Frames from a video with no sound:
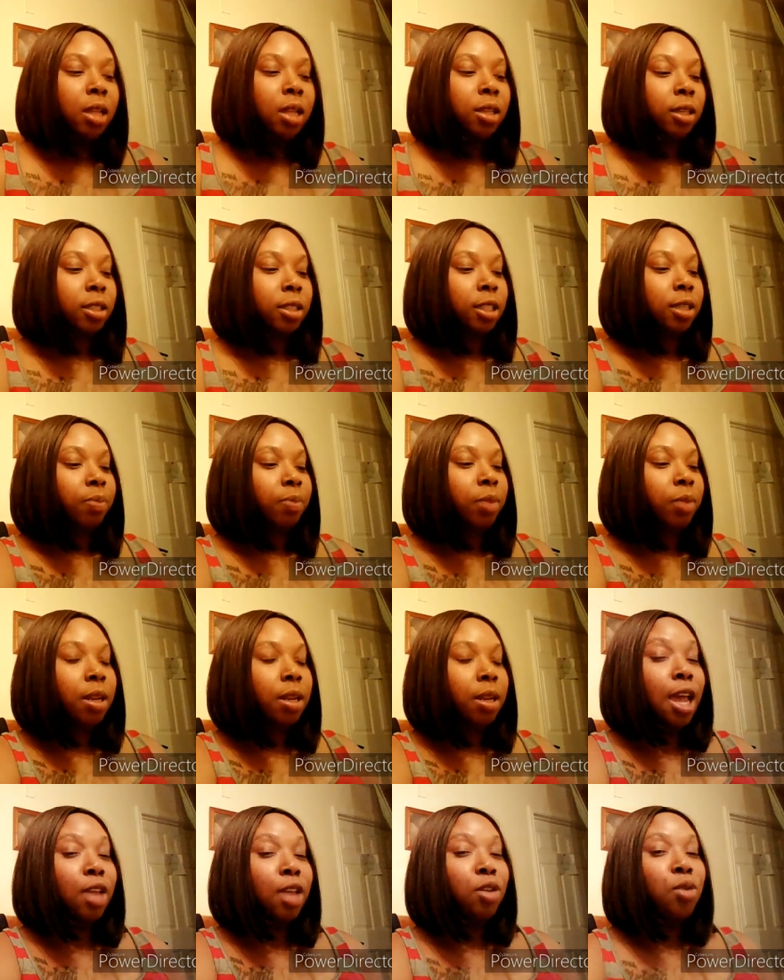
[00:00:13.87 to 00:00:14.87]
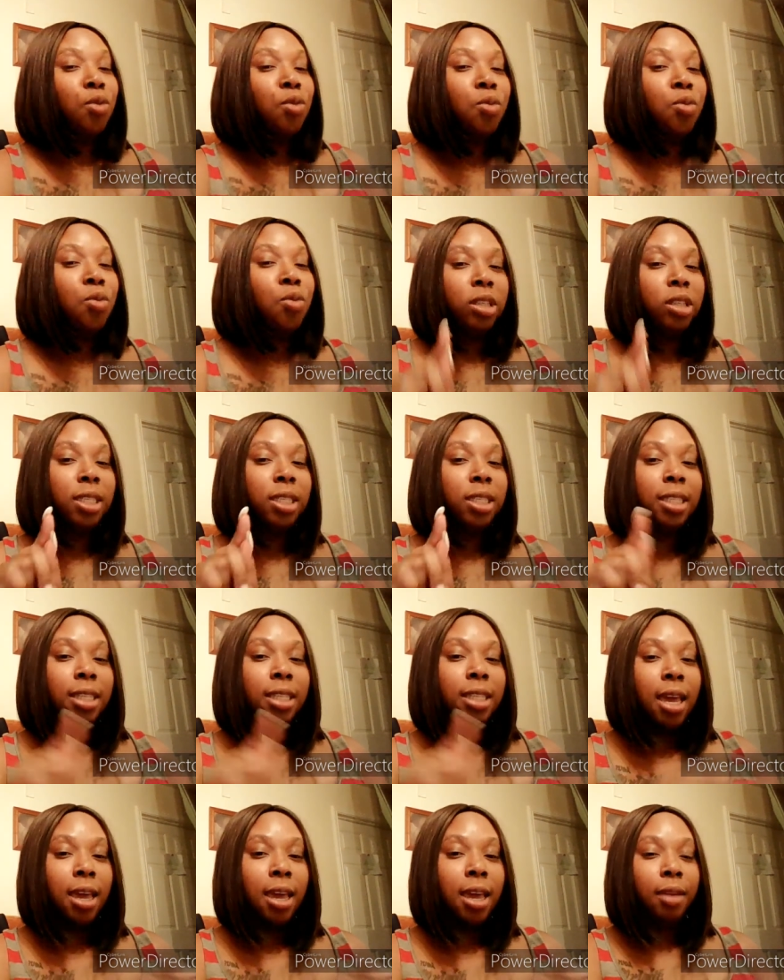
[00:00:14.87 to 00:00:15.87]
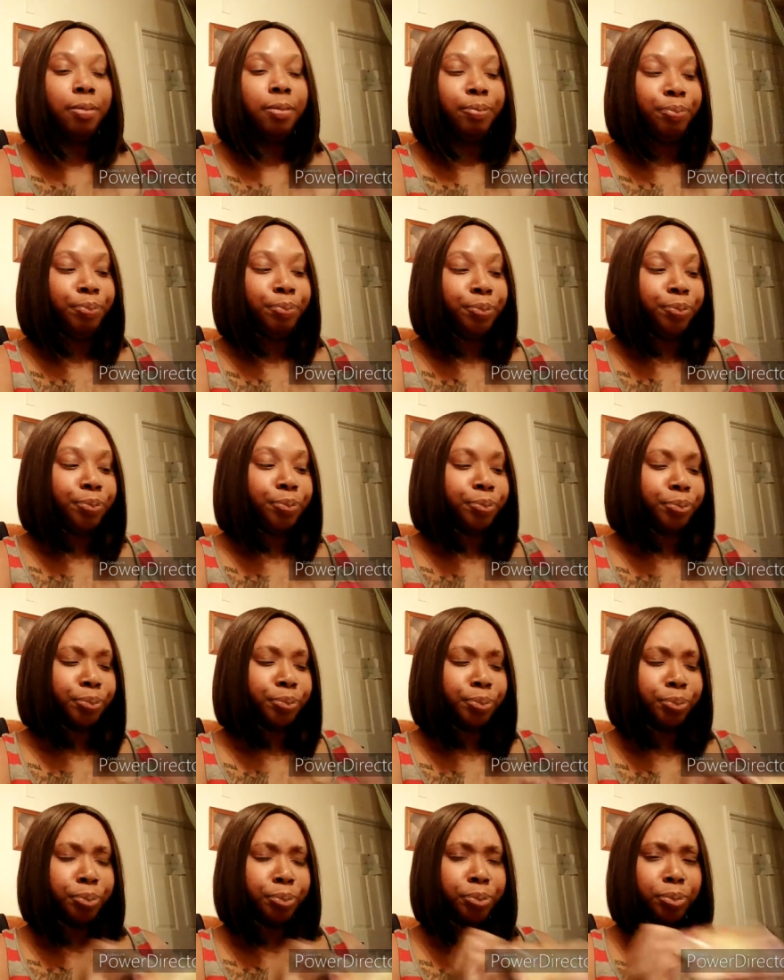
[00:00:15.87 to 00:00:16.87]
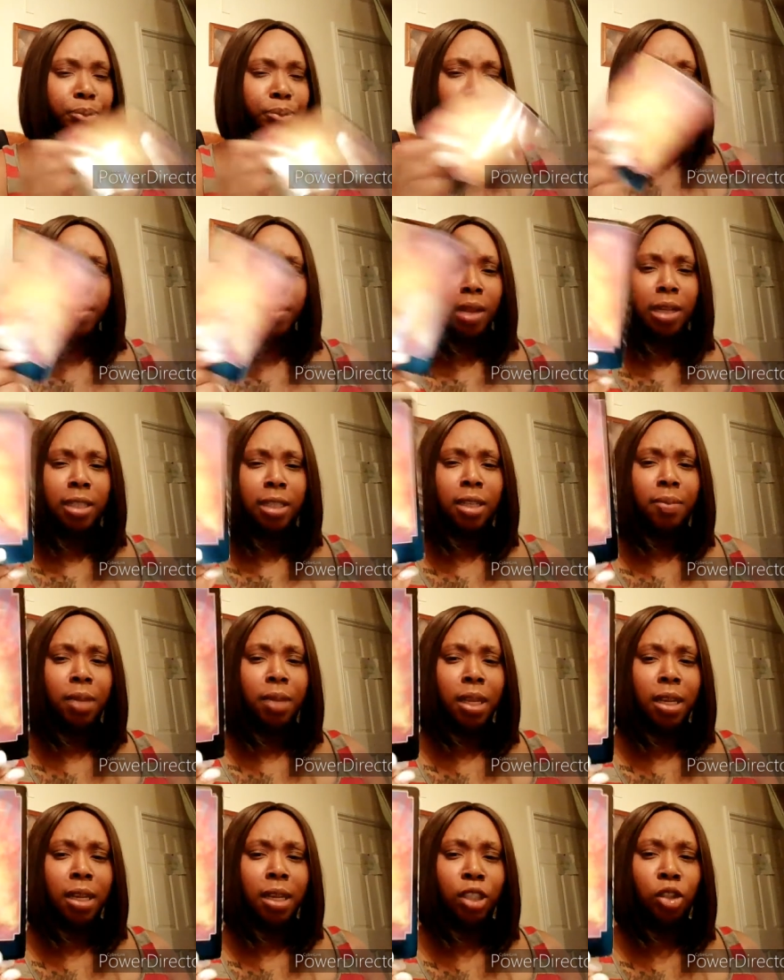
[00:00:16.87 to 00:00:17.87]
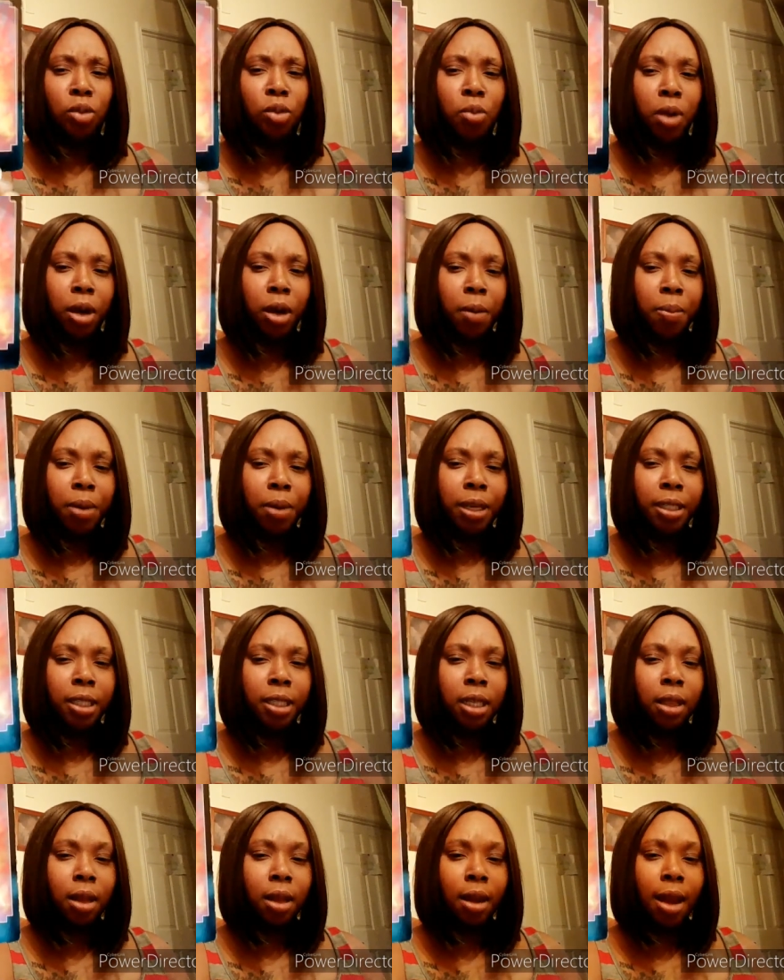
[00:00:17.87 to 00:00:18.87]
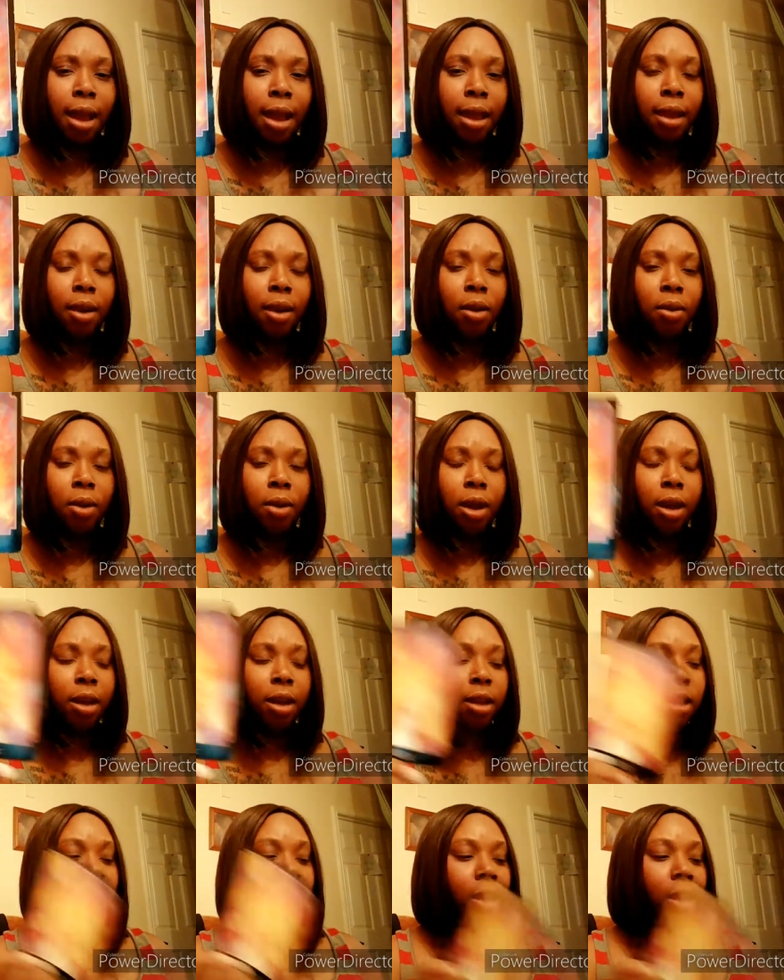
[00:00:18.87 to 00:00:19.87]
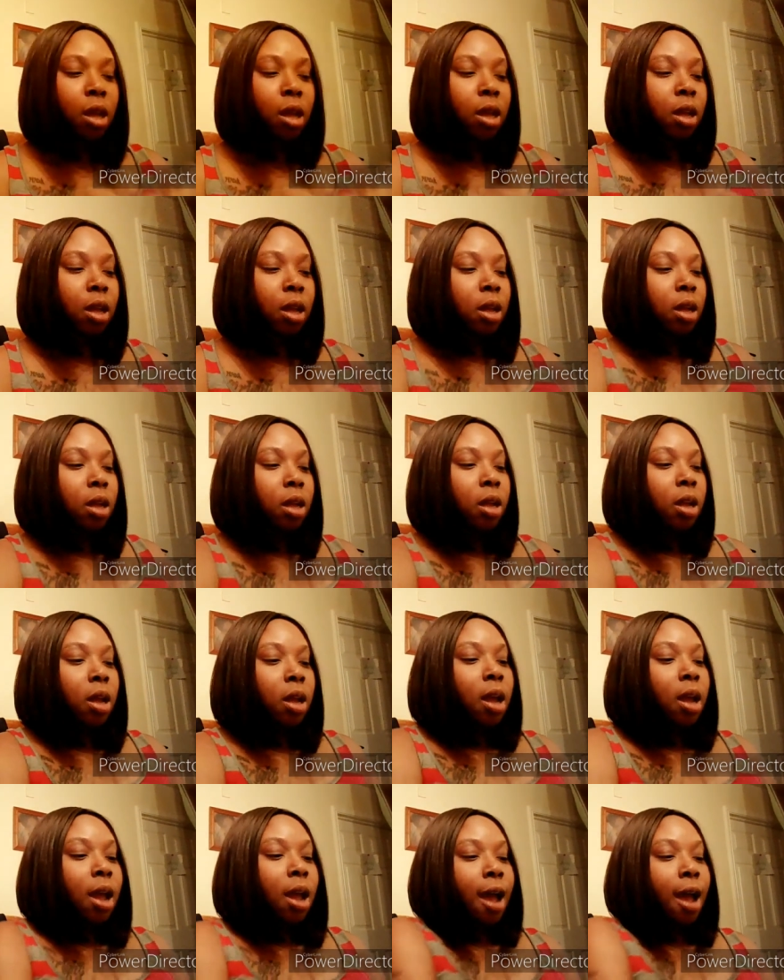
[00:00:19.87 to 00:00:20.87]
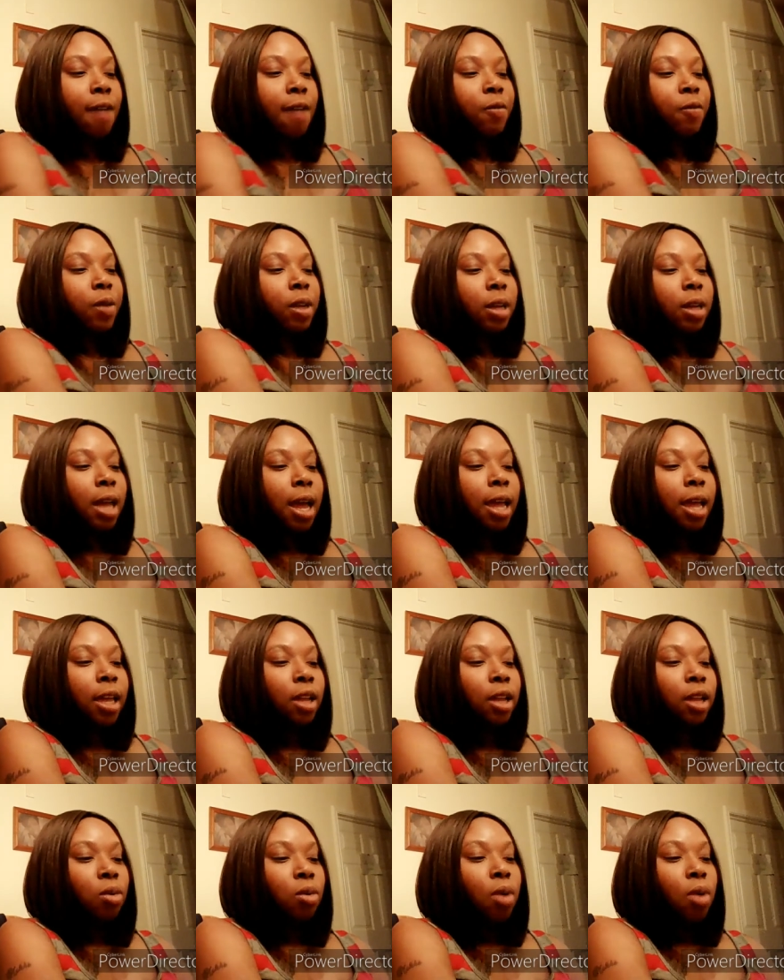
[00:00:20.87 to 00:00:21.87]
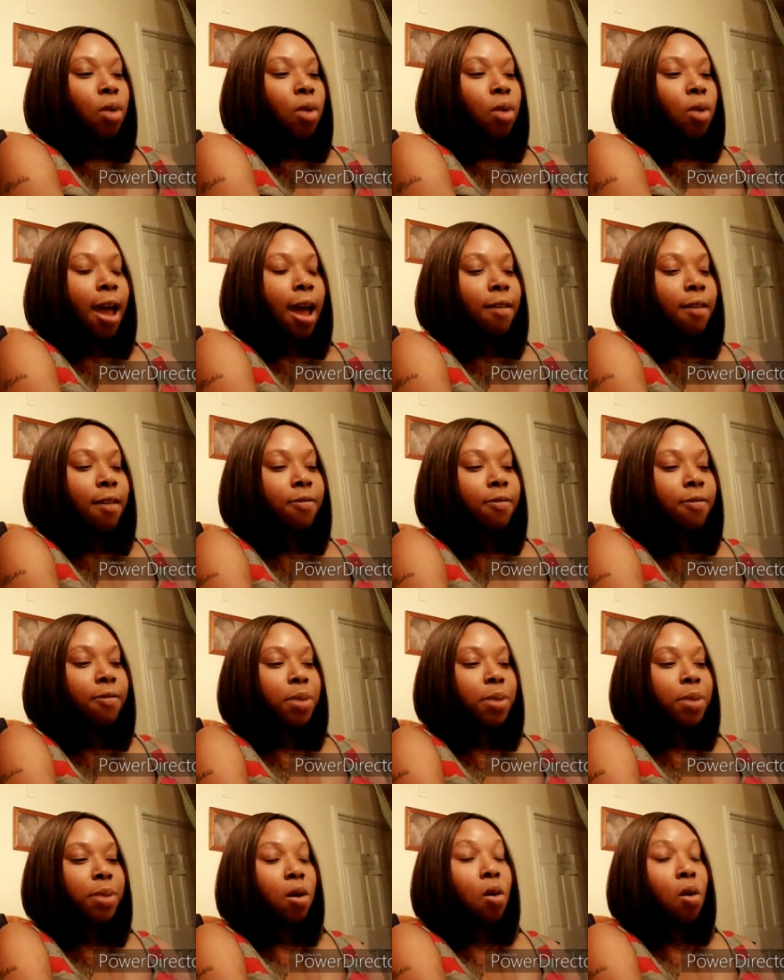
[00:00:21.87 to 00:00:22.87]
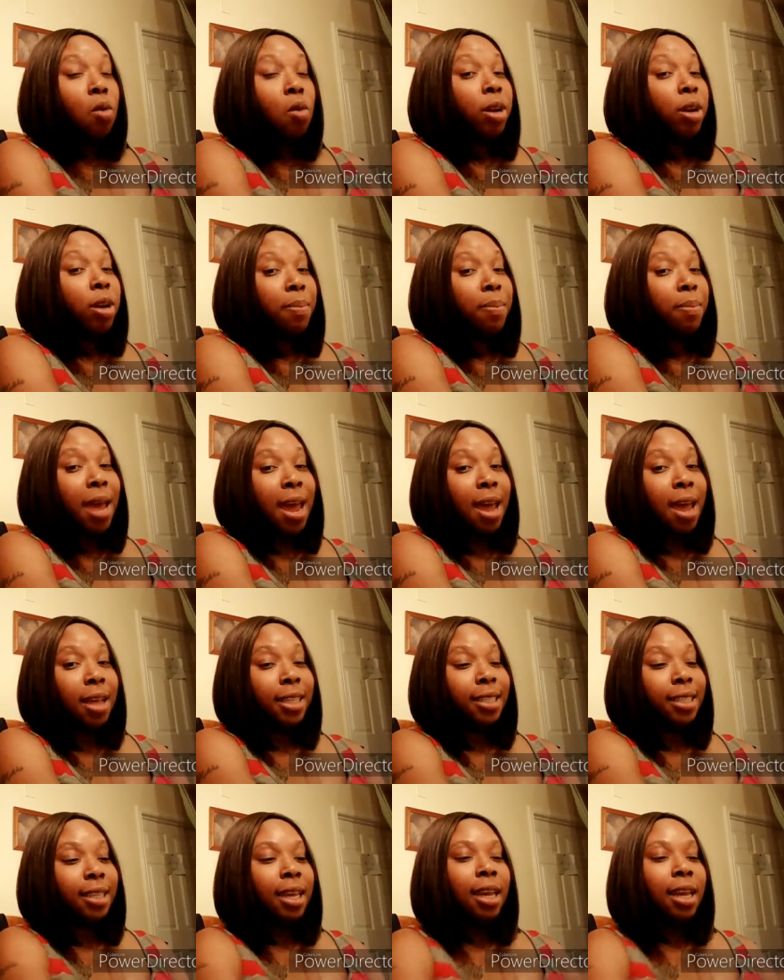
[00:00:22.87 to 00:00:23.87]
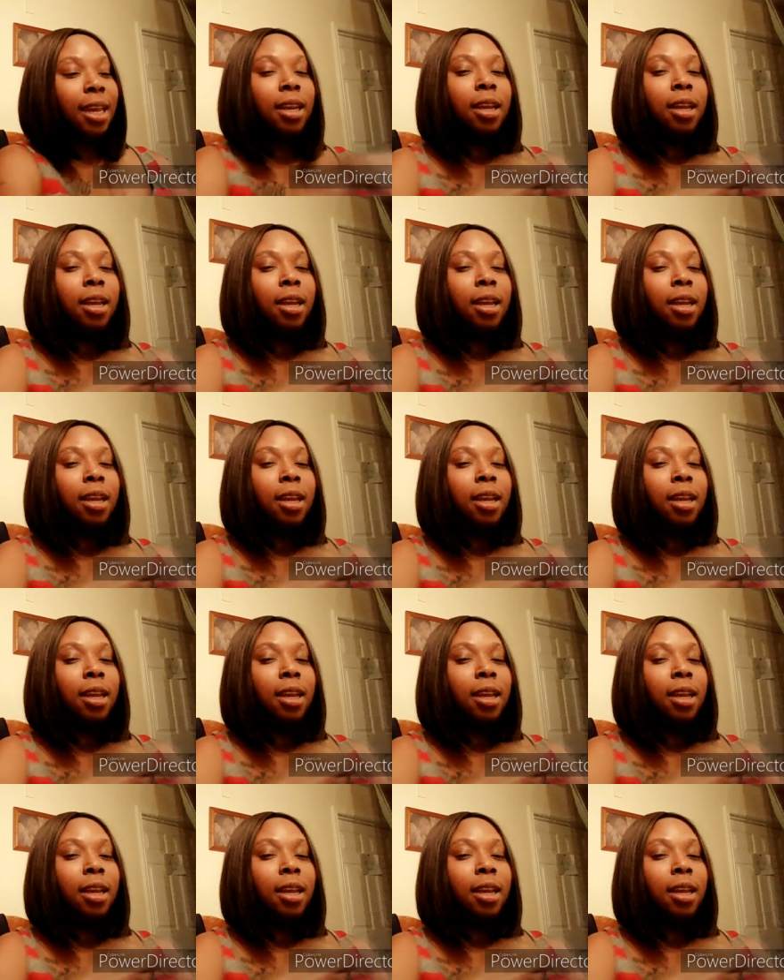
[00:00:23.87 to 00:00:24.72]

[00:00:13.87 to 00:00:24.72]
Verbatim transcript: There's something that you want to say, something that you want to bring to the light. Okay. I feel like you have been holding back saying it, okay? Because